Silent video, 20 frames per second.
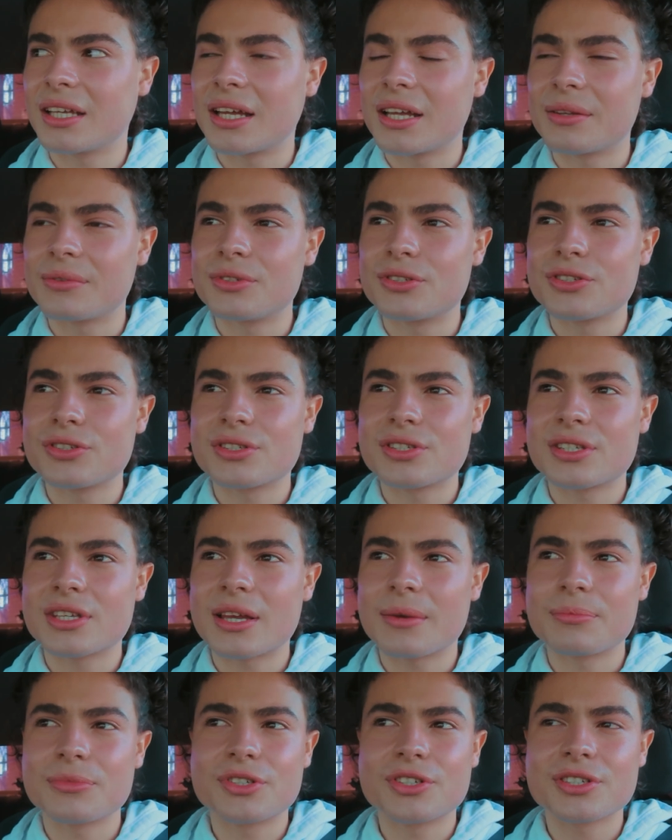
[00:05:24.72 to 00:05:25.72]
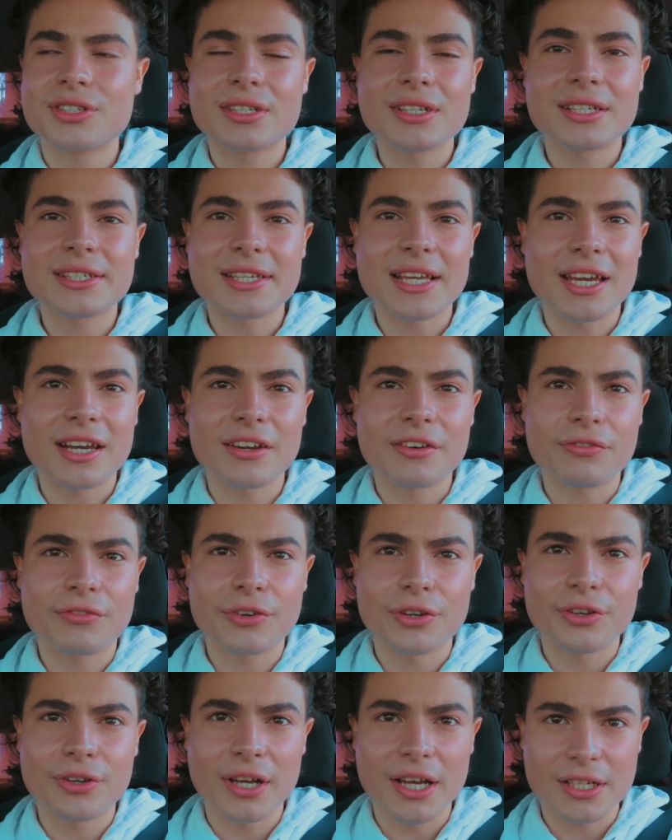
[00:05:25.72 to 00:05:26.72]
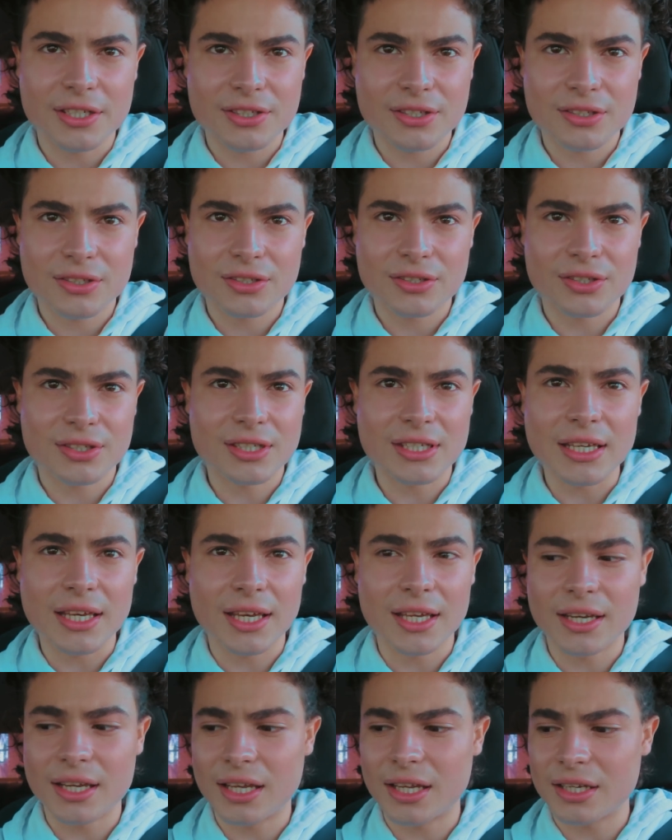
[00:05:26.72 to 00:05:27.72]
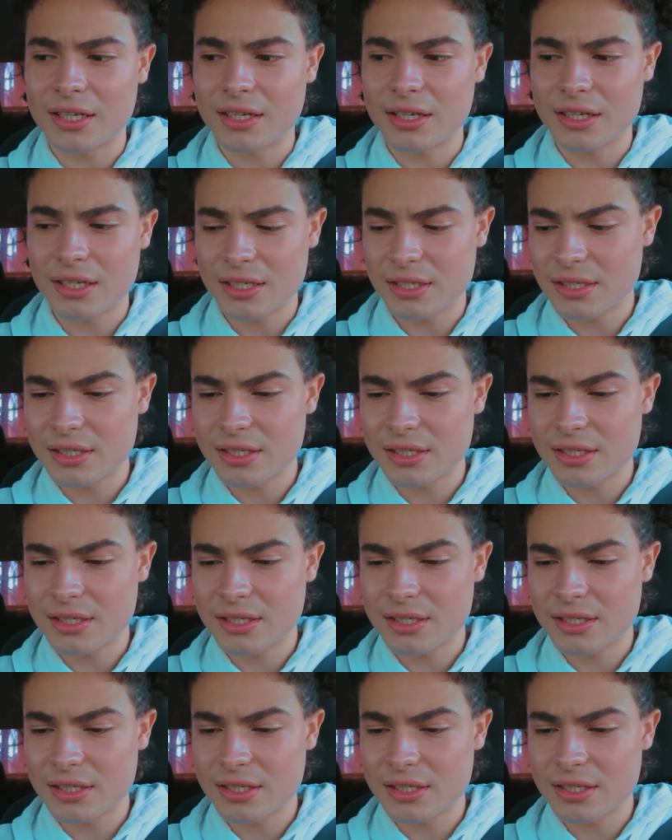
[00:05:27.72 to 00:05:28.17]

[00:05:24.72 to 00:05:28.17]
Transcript: I'm just excited for you guys to see it and